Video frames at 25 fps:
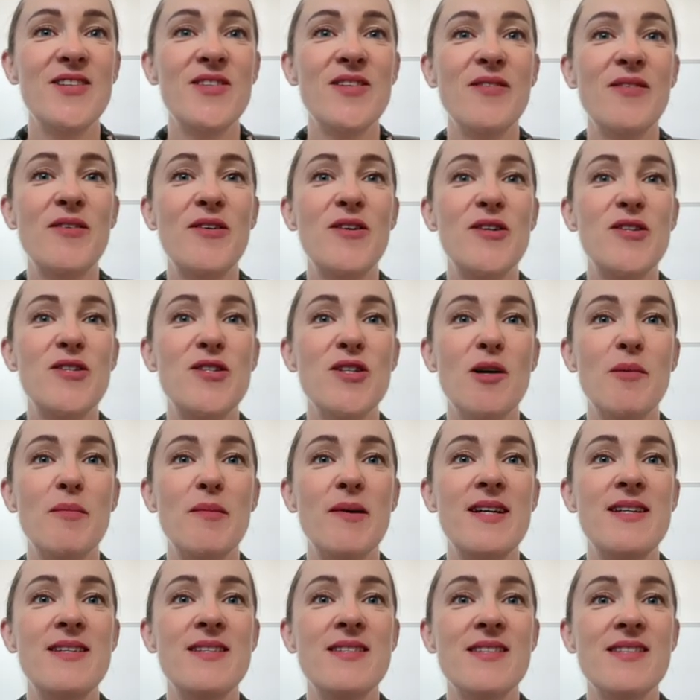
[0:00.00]
Good job,
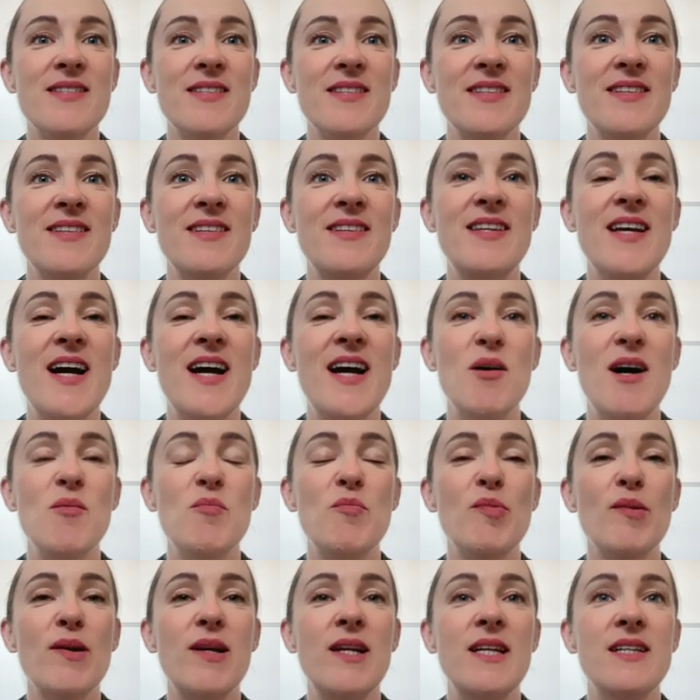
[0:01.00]
guys. Yeah,
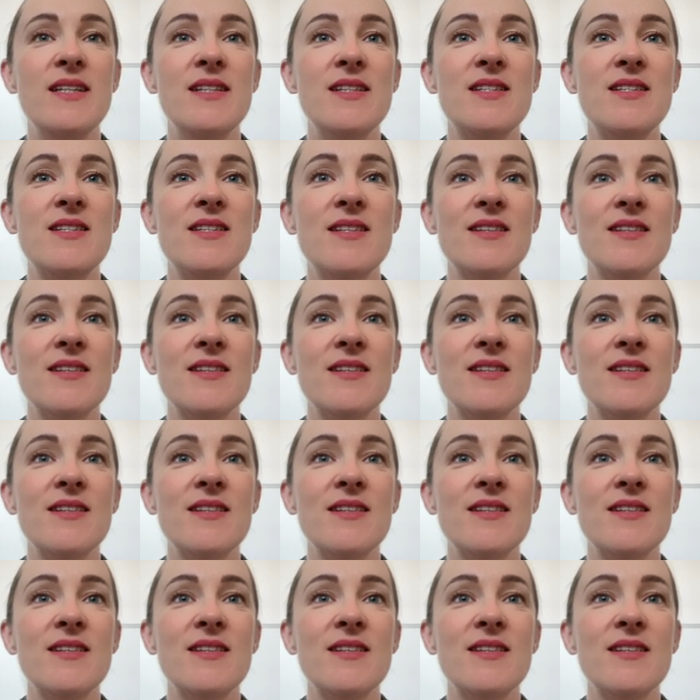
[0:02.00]
brilliant.